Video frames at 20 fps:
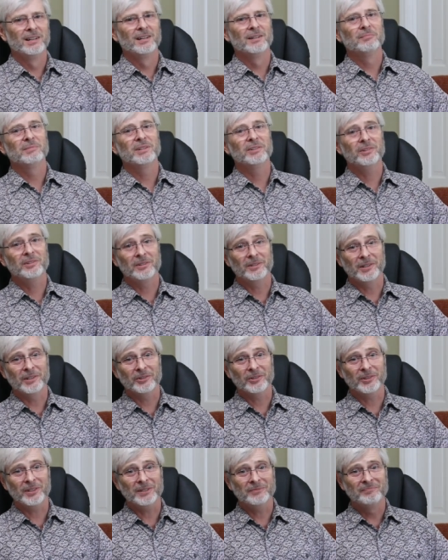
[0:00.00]
But
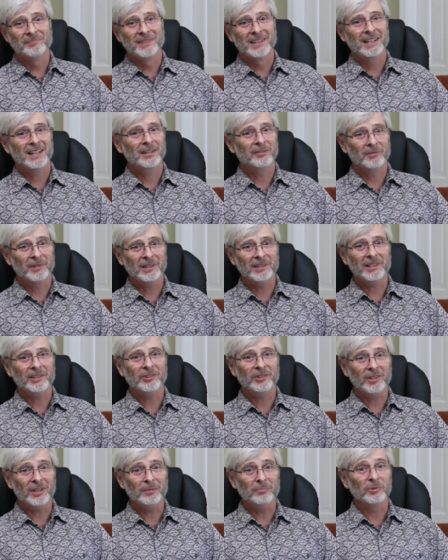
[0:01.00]
seriously, it really
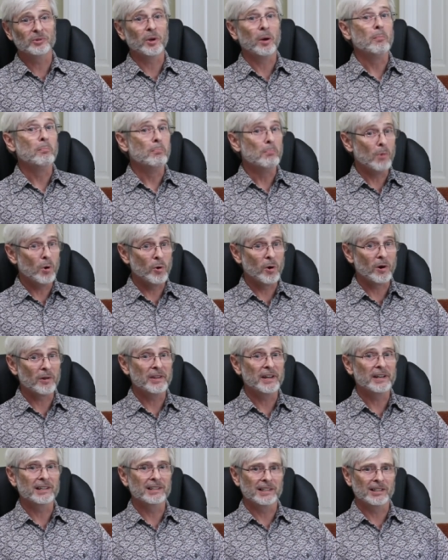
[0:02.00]
seems more
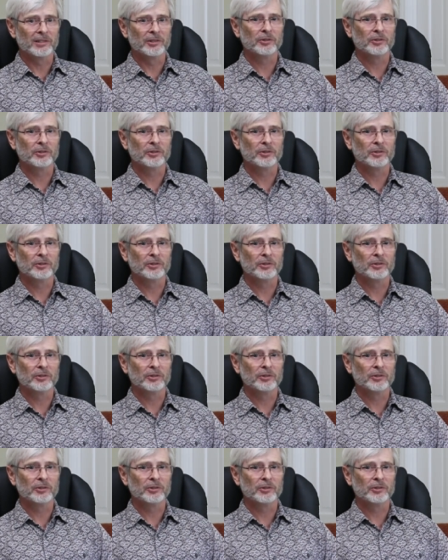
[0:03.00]
than a little